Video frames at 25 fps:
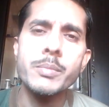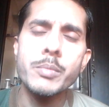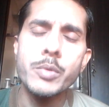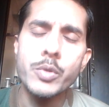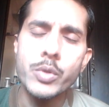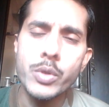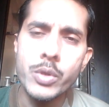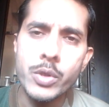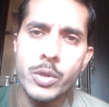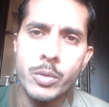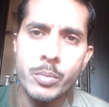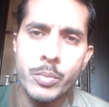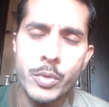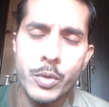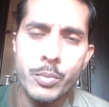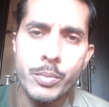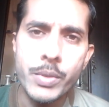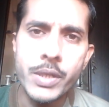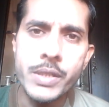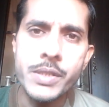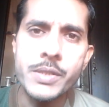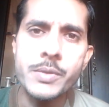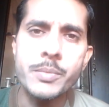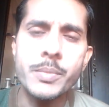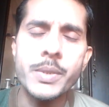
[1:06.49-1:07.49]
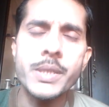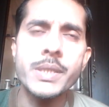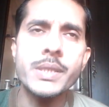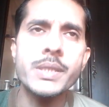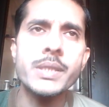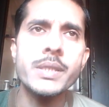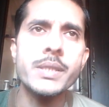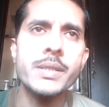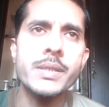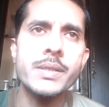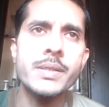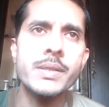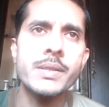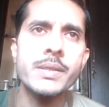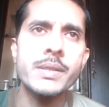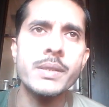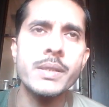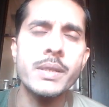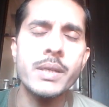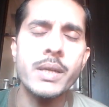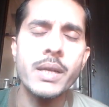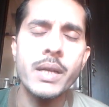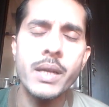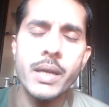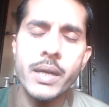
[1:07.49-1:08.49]
immunocompromised patients,
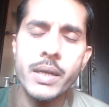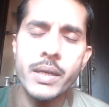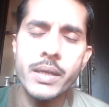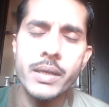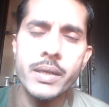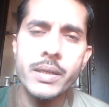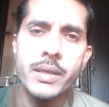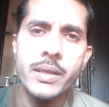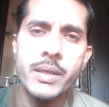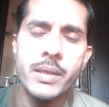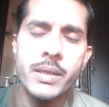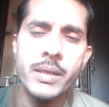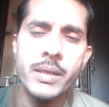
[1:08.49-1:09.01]
and